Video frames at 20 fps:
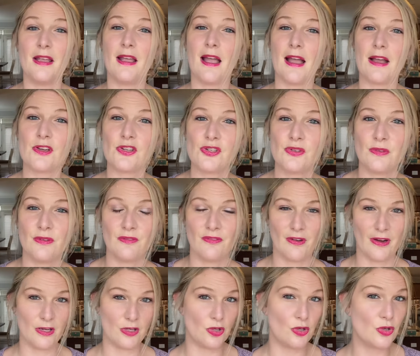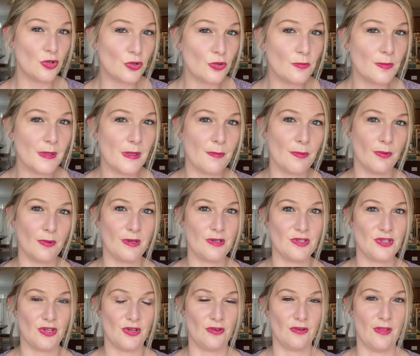as you invite new people
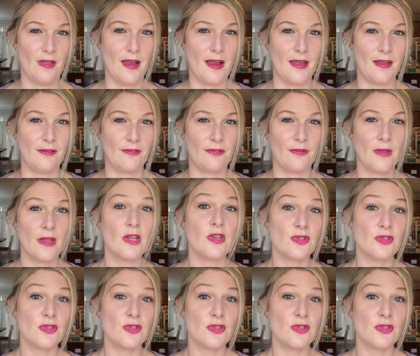into your life,